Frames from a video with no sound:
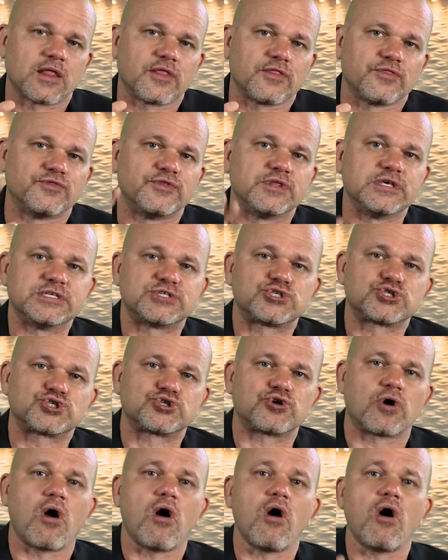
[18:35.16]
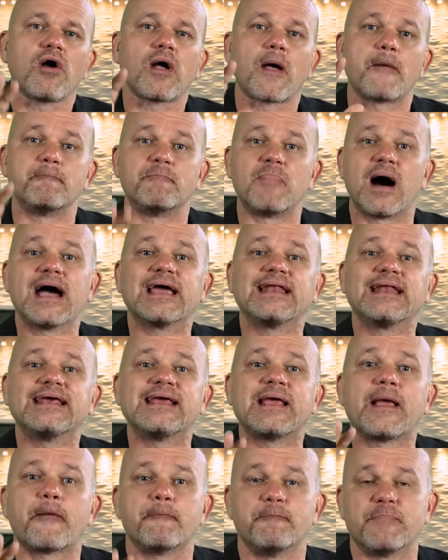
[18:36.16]
The strong,
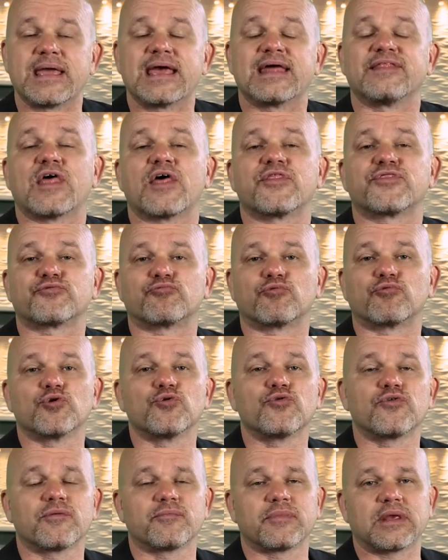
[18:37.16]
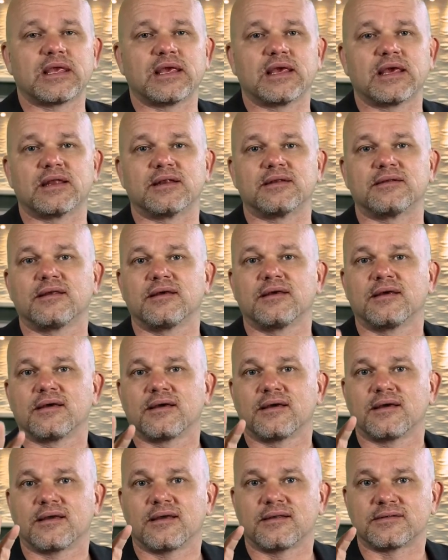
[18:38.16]
mighty men that threw them in
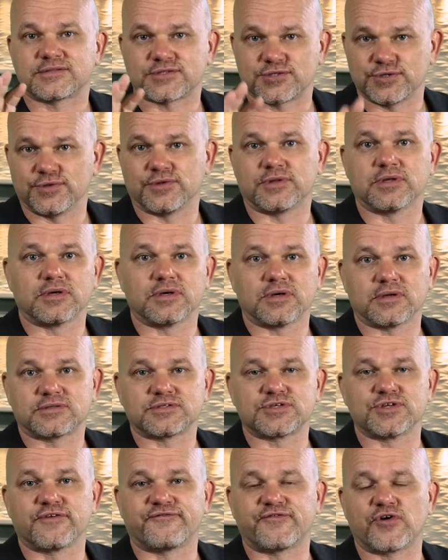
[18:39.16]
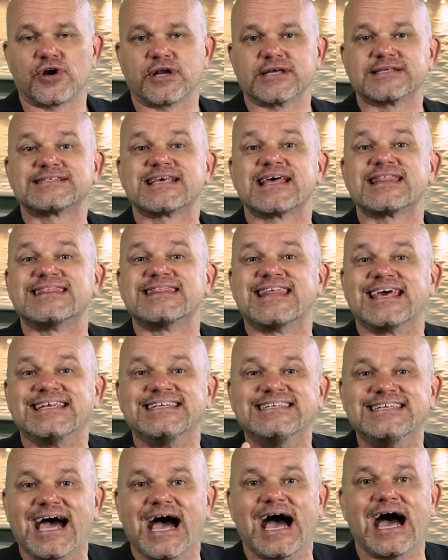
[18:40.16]
to the, to the furnace, they
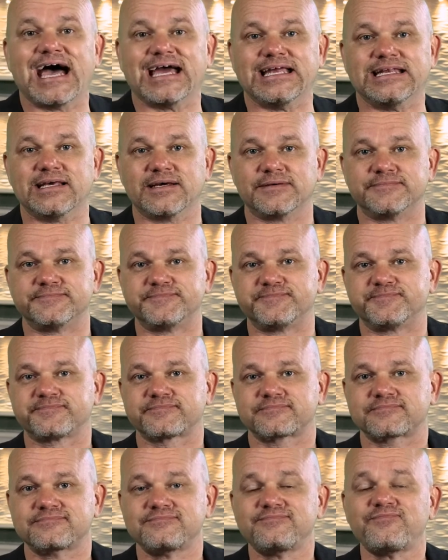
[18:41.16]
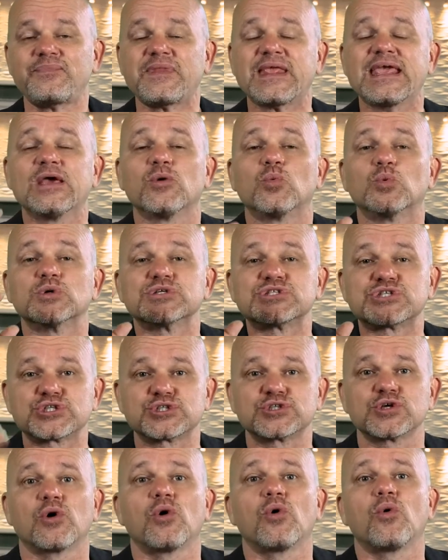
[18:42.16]
died. It was
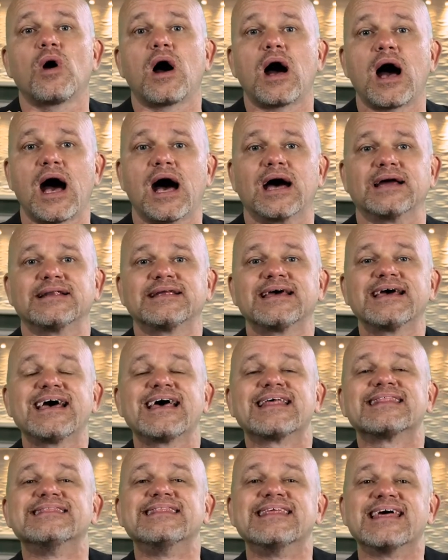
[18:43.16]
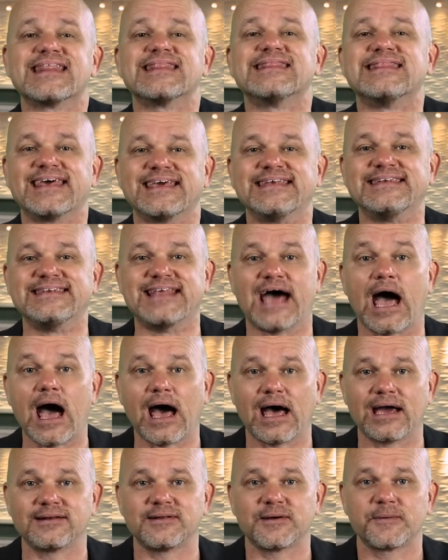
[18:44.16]
so hot that they
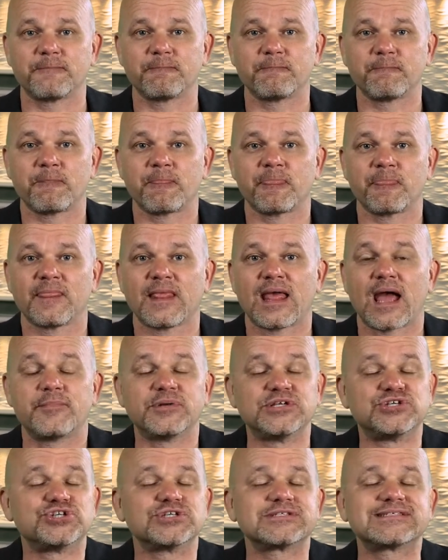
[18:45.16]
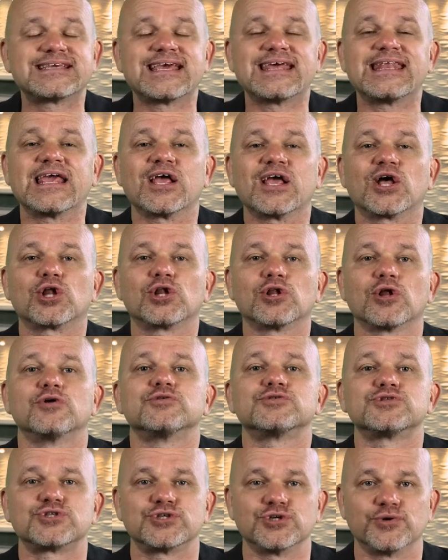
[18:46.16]
died. I mean, just getting
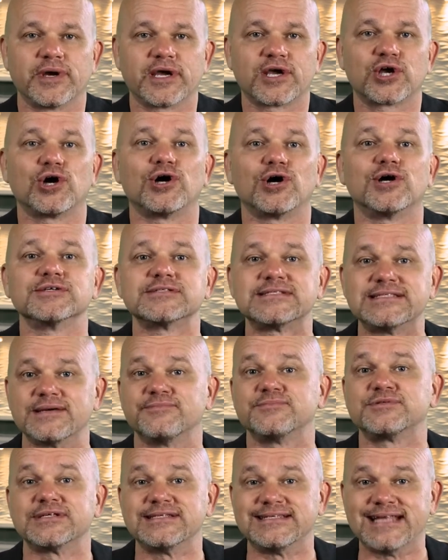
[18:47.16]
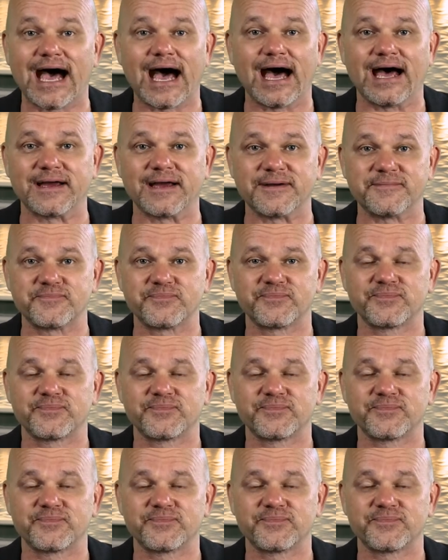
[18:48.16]
close to it caused them to die.